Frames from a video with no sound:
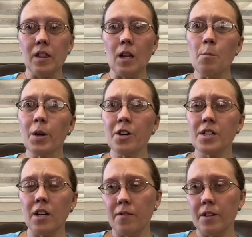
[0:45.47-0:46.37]
Put
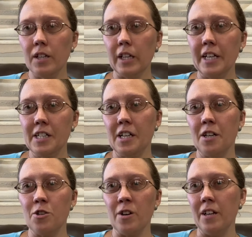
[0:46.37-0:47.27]
yourself in a light state of
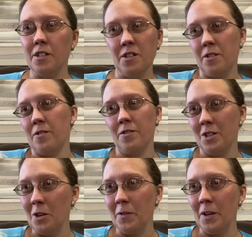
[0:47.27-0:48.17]
trance. You don't have to
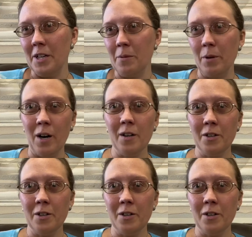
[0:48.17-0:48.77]
go very deep at all.